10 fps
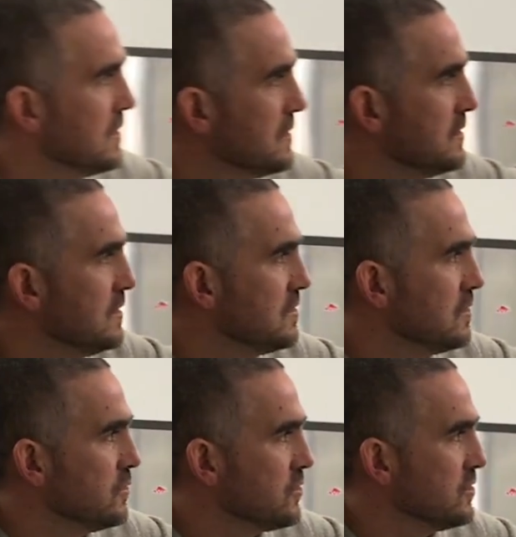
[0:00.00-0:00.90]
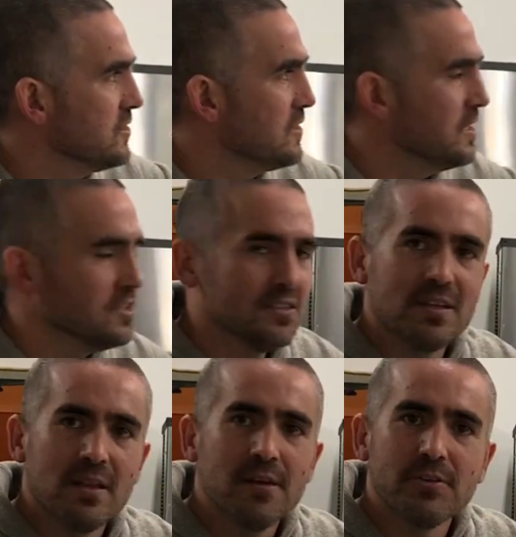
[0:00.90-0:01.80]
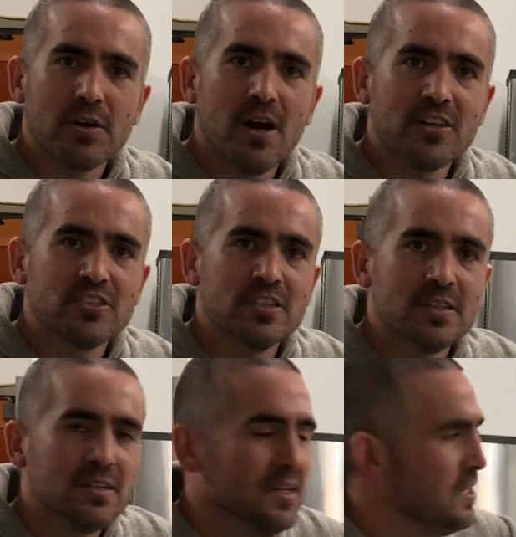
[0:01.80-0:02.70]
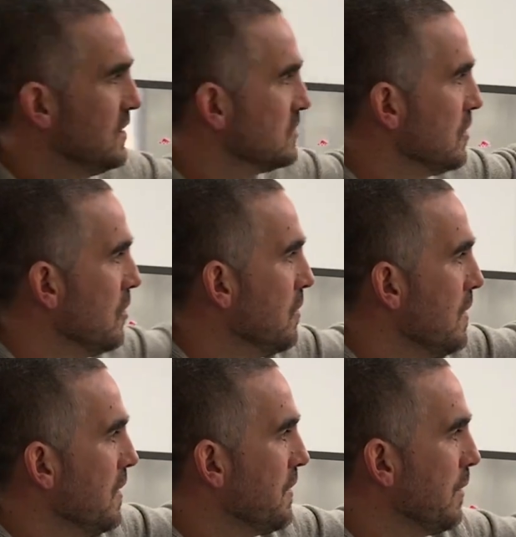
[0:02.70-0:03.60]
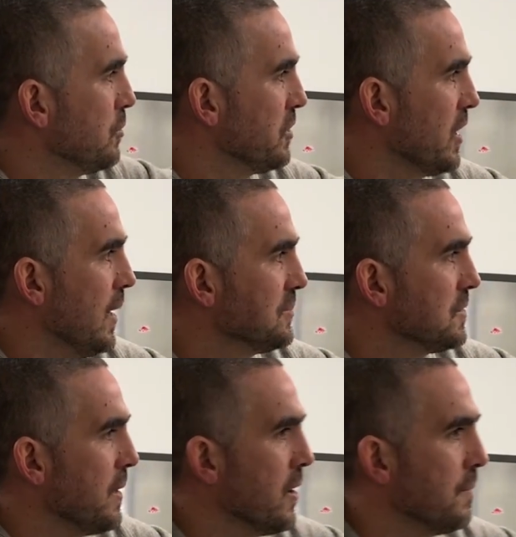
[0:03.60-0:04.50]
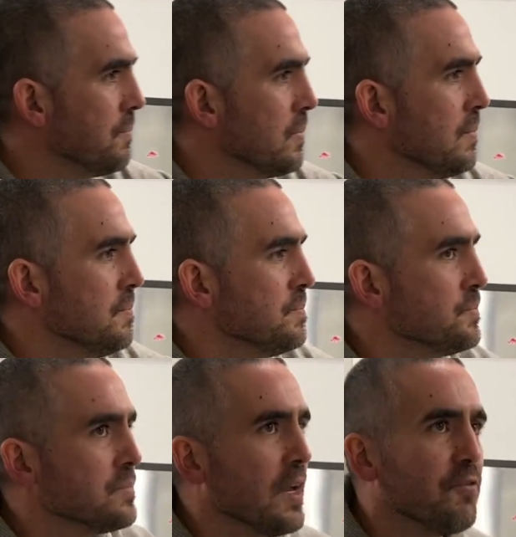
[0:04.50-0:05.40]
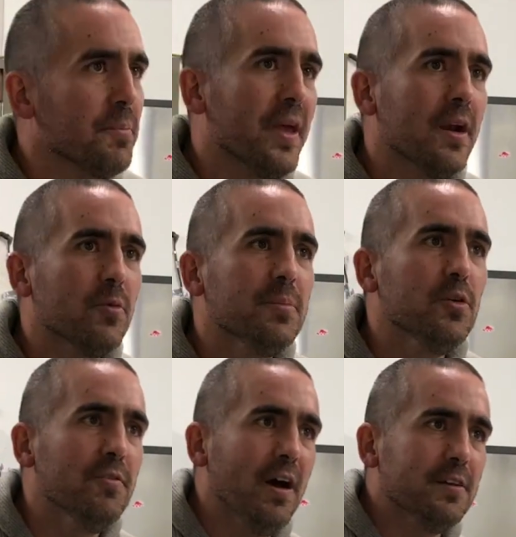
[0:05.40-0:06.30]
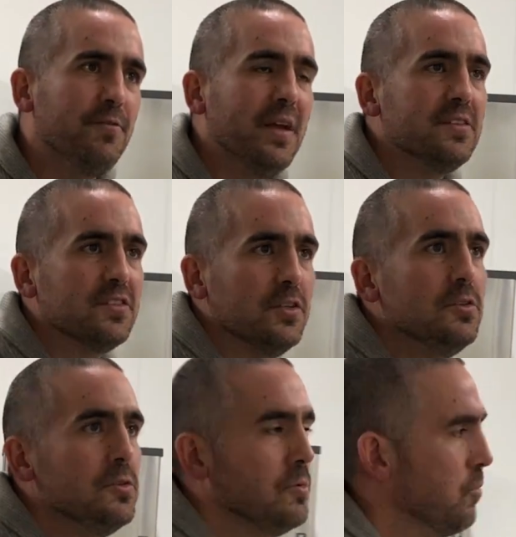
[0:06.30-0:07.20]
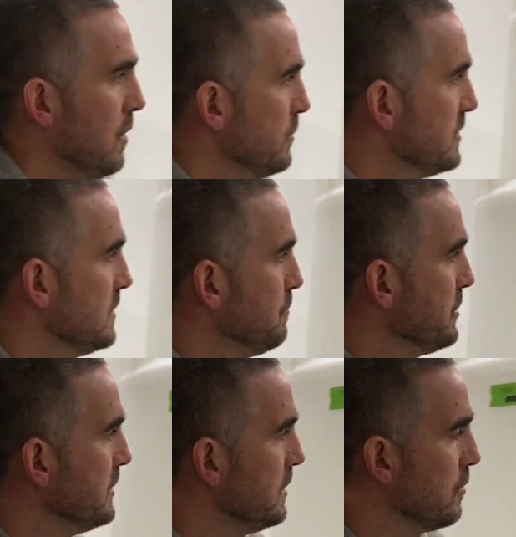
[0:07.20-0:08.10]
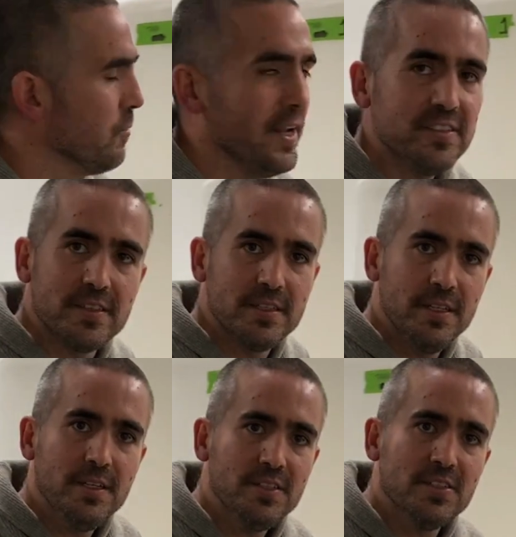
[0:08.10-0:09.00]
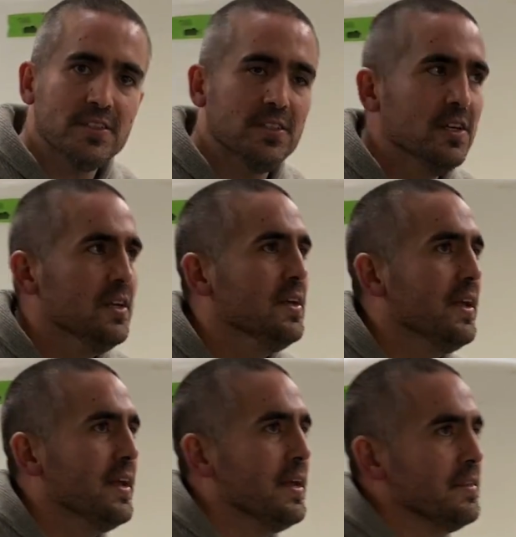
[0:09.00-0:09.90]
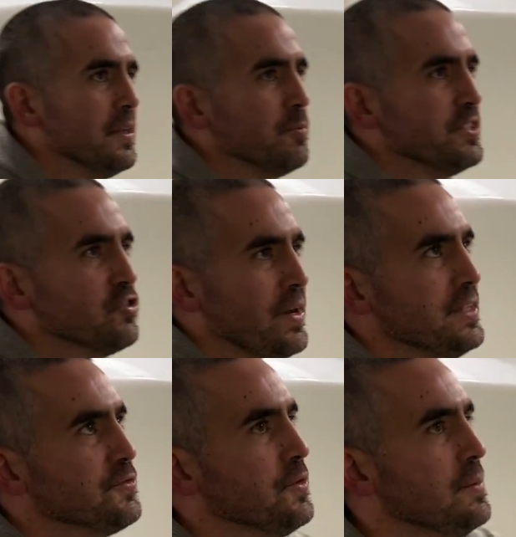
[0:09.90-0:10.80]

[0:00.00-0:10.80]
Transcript: yeast in those early stages, they love their oxygen. So that really helps them out. From there, we move on to phase two, where we simply arrest the yeast and then we transfer them